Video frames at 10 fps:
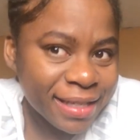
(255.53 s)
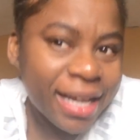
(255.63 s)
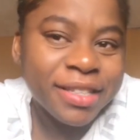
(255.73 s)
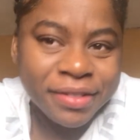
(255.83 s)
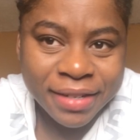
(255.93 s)

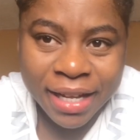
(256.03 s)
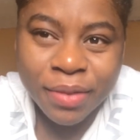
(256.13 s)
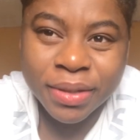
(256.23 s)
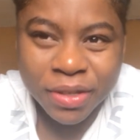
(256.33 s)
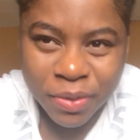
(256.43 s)
I just it
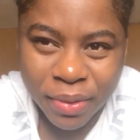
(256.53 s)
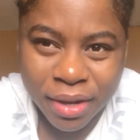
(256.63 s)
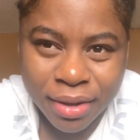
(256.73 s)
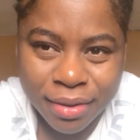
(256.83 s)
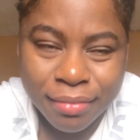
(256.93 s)
wasn't
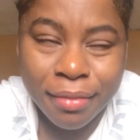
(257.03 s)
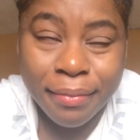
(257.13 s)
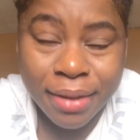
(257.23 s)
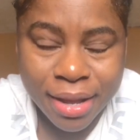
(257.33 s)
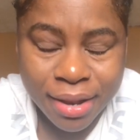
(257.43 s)
quick. My
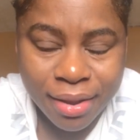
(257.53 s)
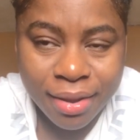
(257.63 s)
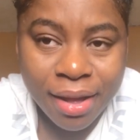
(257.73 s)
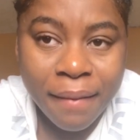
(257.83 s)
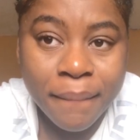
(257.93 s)
beard
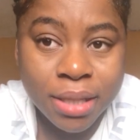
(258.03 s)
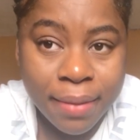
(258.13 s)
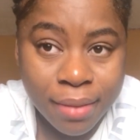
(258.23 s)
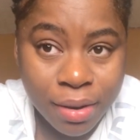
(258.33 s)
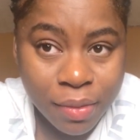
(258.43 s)
because
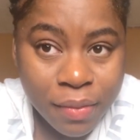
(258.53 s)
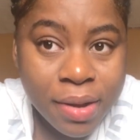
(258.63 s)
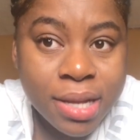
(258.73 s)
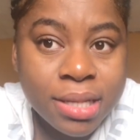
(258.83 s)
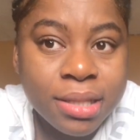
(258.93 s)
I'm a
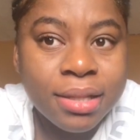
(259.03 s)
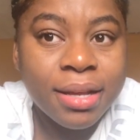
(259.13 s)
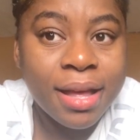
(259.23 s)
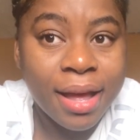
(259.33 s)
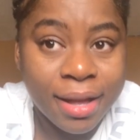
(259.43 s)
clothes.
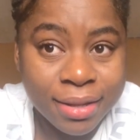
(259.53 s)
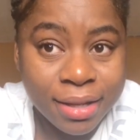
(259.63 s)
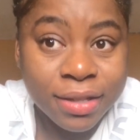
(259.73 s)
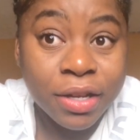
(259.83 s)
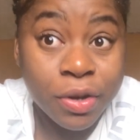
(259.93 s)
And
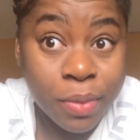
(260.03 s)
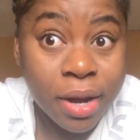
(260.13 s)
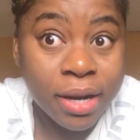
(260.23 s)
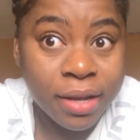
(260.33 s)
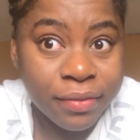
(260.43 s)
things are no
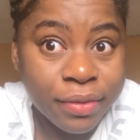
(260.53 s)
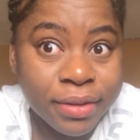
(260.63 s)
longer needed.